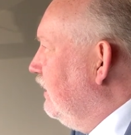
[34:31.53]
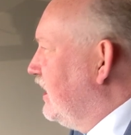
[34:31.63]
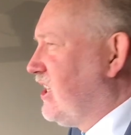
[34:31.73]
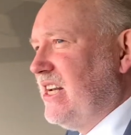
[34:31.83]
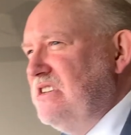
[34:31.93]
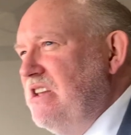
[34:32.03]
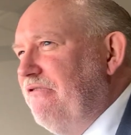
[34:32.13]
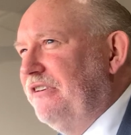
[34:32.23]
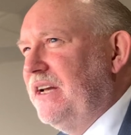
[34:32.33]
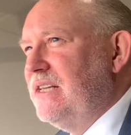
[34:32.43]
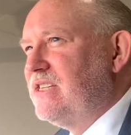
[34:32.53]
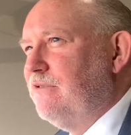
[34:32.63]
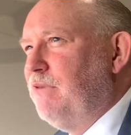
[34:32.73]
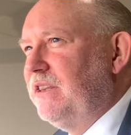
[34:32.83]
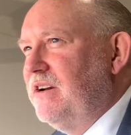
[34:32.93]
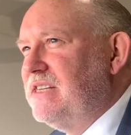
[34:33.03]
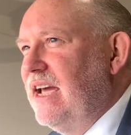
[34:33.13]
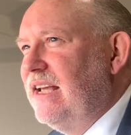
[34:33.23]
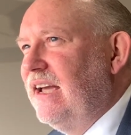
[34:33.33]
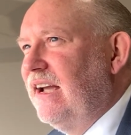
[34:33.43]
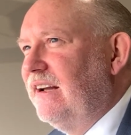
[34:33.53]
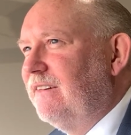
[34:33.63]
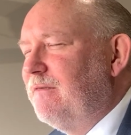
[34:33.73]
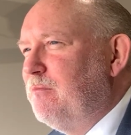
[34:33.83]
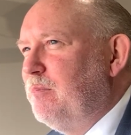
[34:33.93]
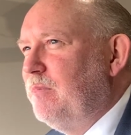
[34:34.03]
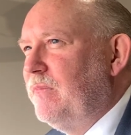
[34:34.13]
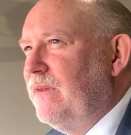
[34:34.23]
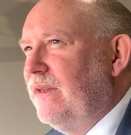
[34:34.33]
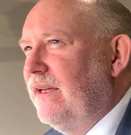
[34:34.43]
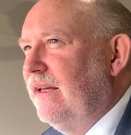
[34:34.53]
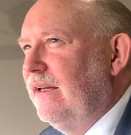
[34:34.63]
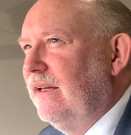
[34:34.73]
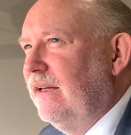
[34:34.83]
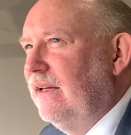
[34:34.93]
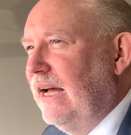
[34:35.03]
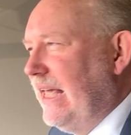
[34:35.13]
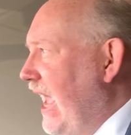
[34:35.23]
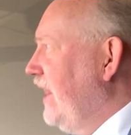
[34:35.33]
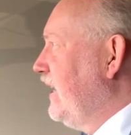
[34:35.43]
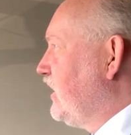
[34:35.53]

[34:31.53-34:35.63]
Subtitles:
the significance of what they're taking. Again,